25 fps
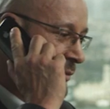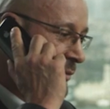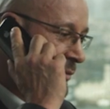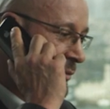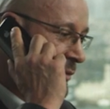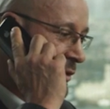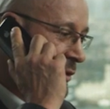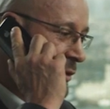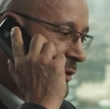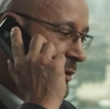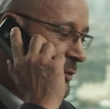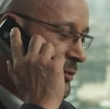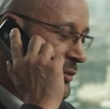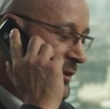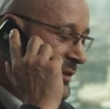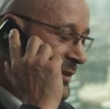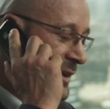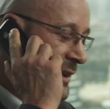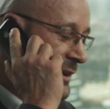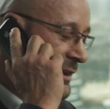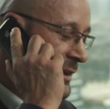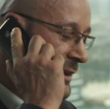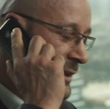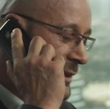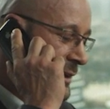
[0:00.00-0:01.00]
for
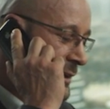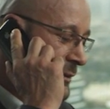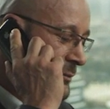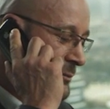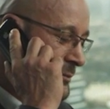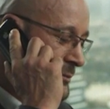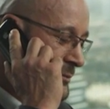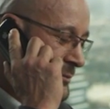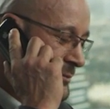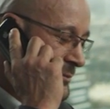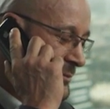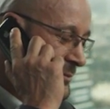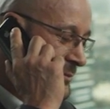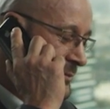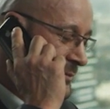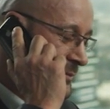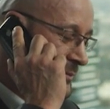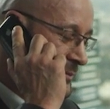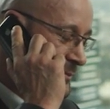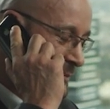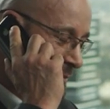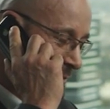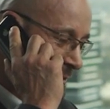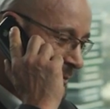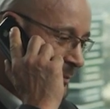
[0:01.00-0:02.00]
investing more than
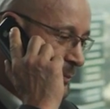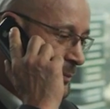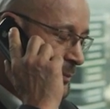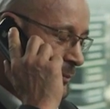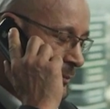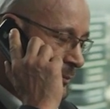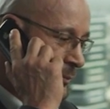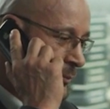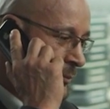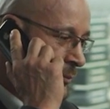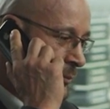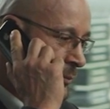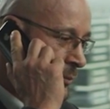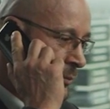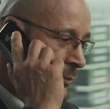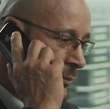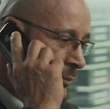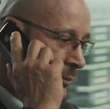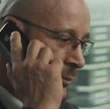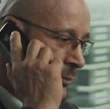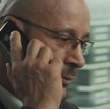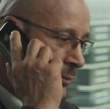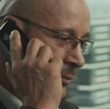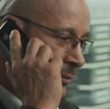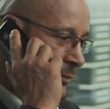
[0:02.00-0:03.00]
$2.5
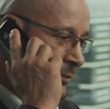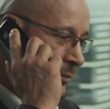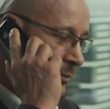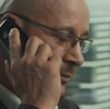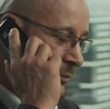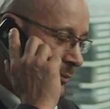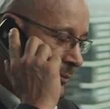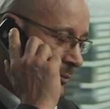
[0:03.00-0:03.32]
trillion